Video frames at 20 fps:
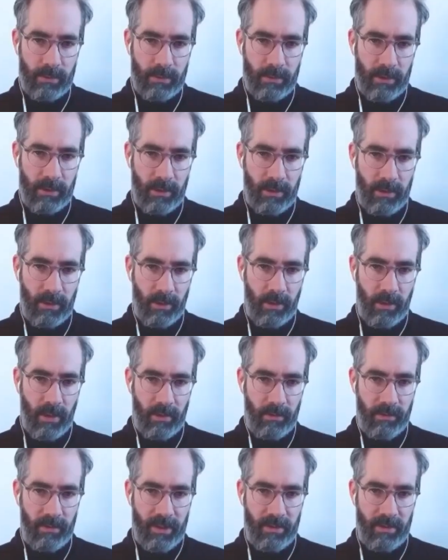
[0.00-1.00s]
You know,
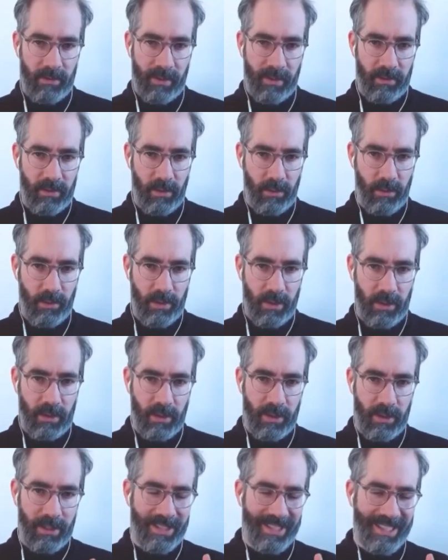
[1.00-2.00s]
conflict
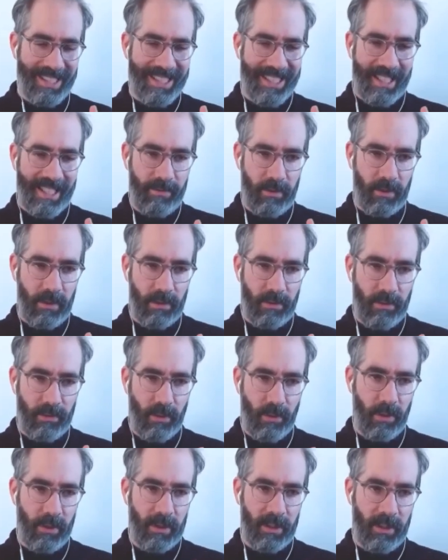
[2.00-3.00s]
resolution is never
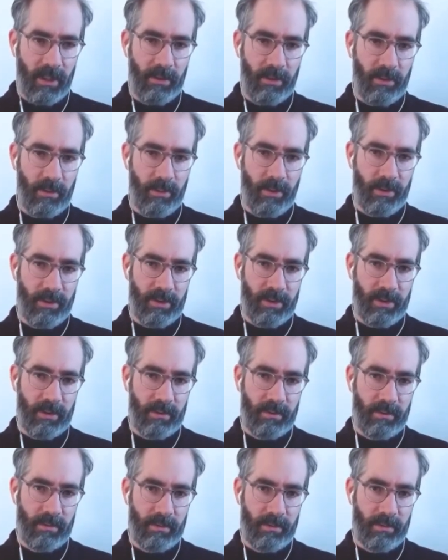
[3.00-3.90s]
for the other person.